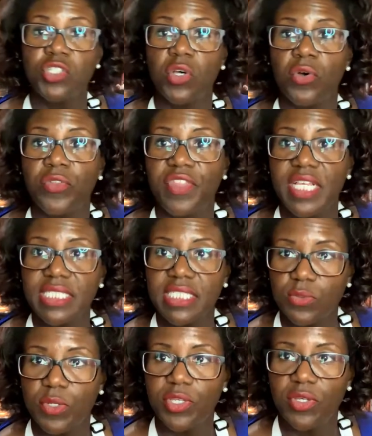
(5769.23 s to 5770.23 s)
So this
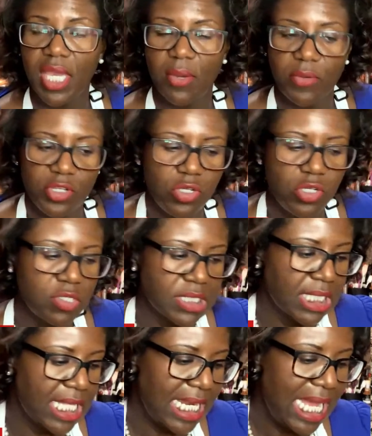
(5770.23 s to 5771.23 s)
is what you get when you use
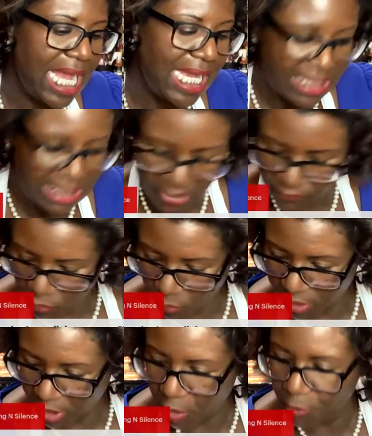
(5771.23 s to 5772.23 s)
a lot of ice. If you
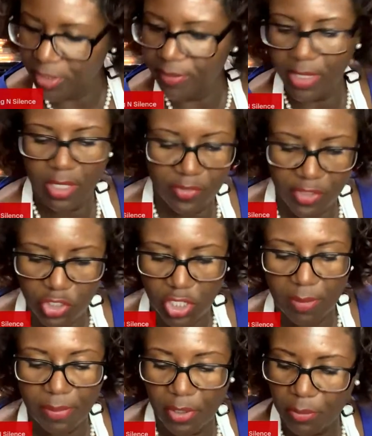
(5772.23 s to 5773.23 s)
want it creamier, then you
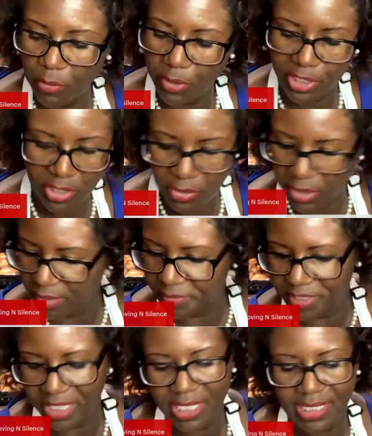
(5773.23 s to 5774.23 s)
can put more yogurt,
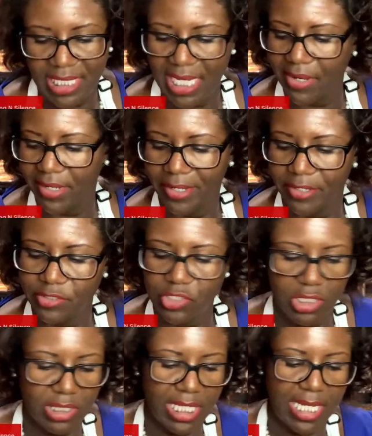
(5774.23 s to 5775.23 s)
but y'all see how it goes.
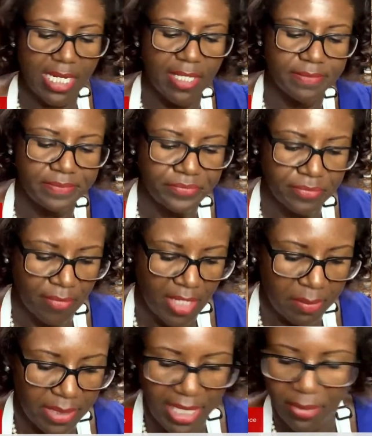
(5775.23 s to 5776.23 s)
Just kind of
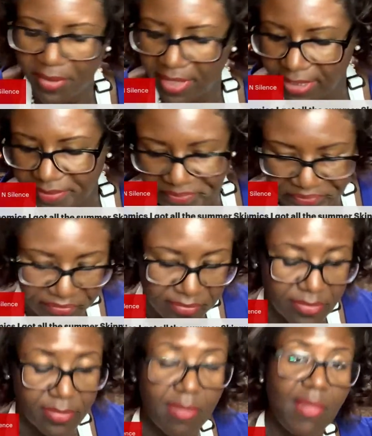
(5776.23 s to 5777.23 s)
play with it.
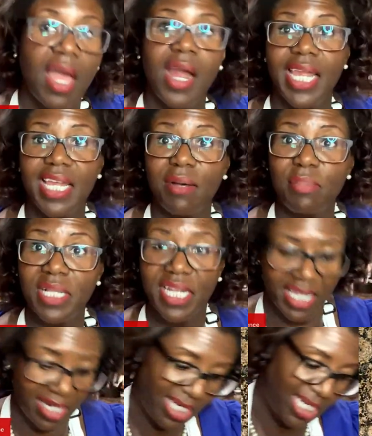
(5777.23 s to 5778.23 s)
All right, y'all
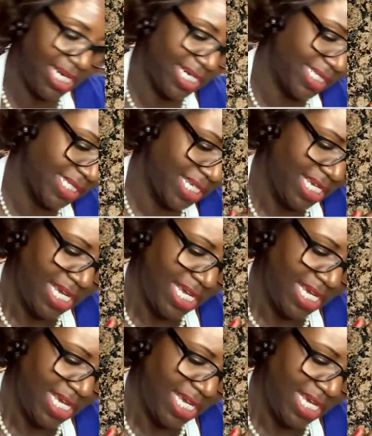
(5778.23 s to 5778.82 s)
plug your ears.